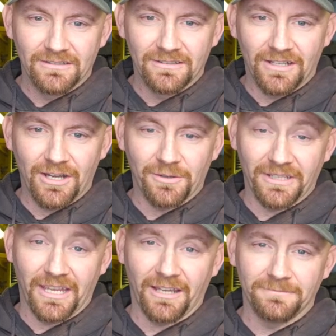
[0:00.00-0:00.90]
Oh,
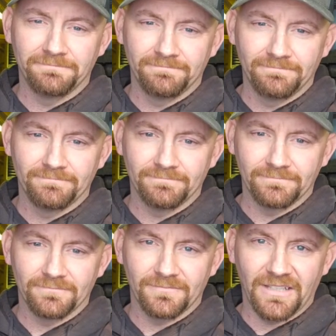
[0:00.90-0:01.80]
yeah.
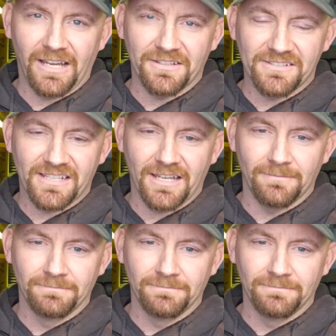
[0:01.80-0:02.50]
Yeah, it's sad.